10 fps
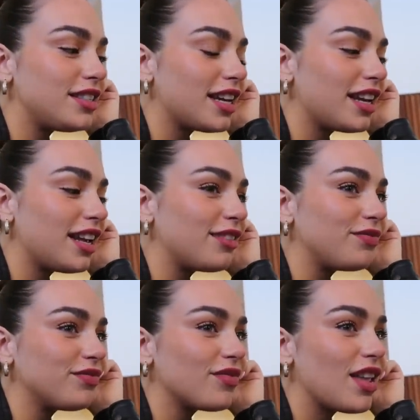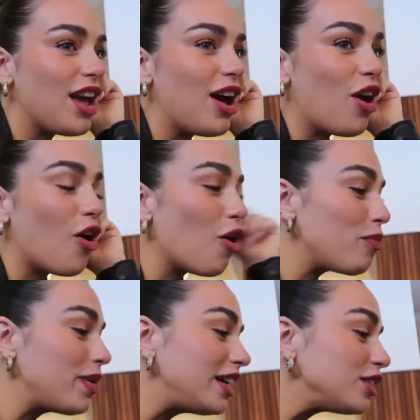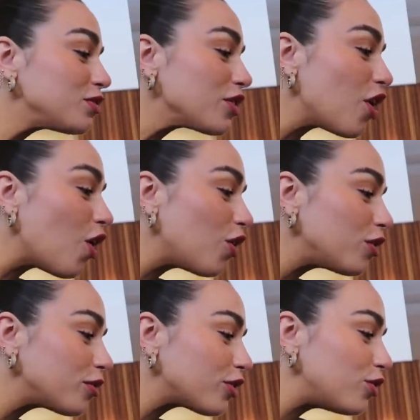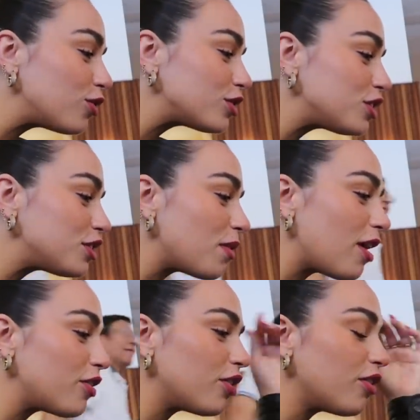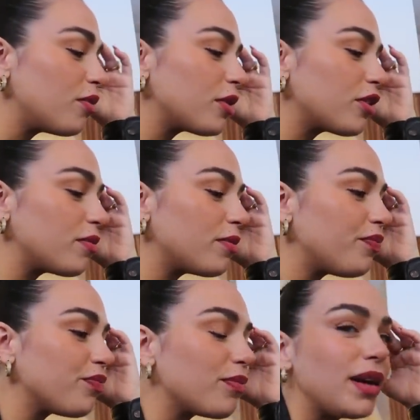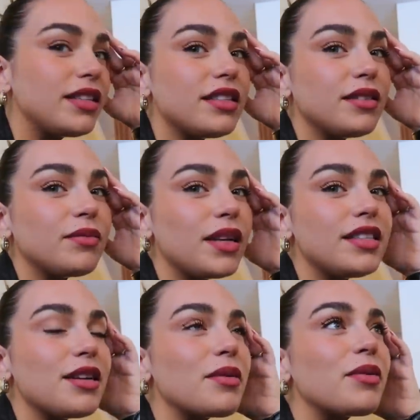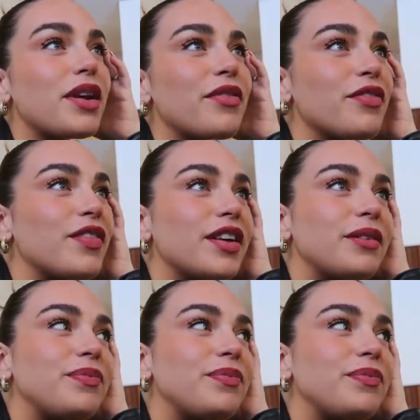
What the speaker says: Yeah. Hot beans with hot cooked tomato. Oh my god. My stomach would have a fit.